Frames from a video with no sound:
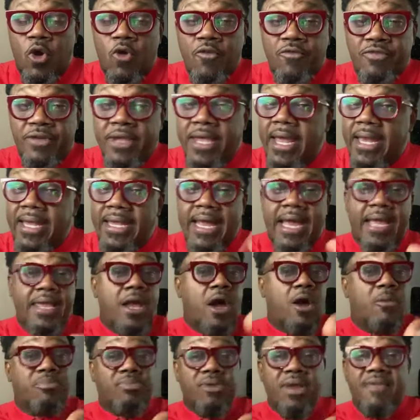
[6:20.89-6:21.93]
Don't forget
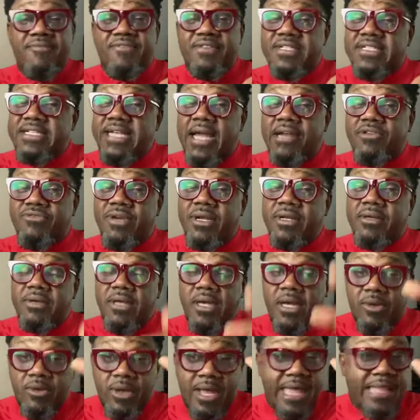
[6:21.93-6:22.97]
now, y'all pray for
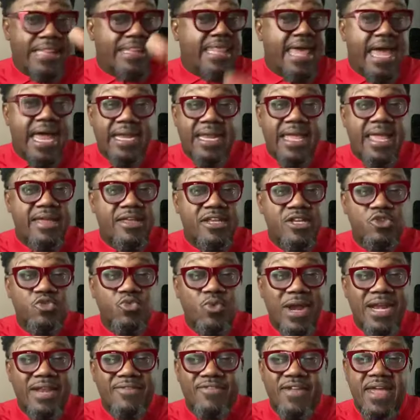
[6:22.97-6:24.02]
Cedric and that
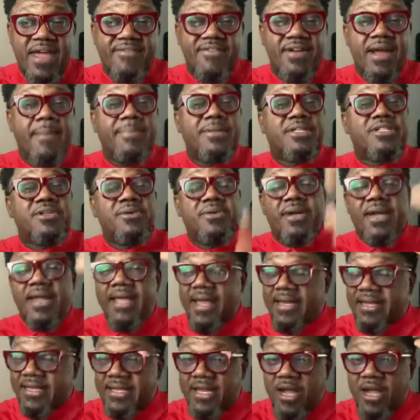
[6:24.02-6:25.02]
he's ready for every opportunity.